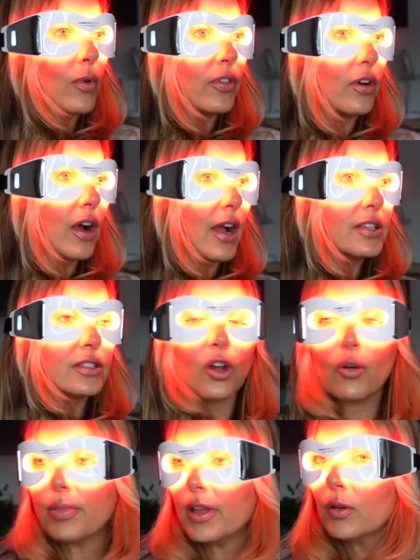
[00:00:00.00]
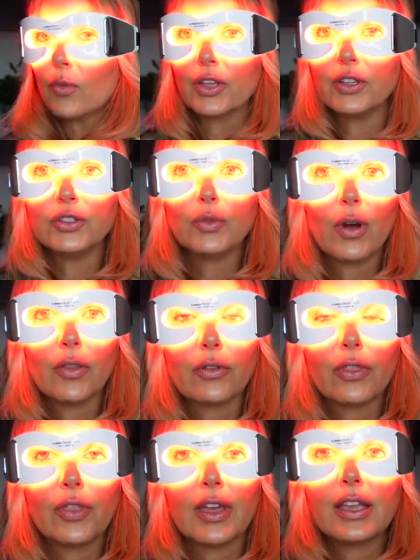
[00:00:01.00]
with your eyes open while you do other
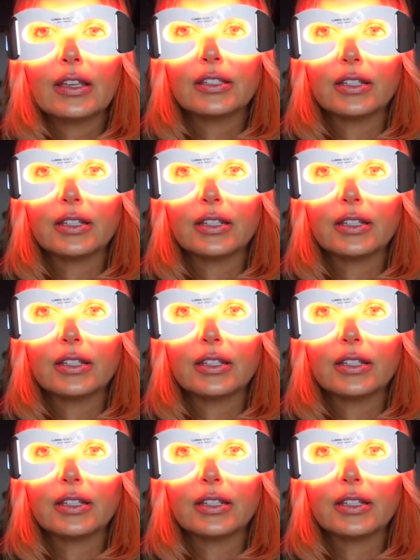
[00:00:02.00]
things.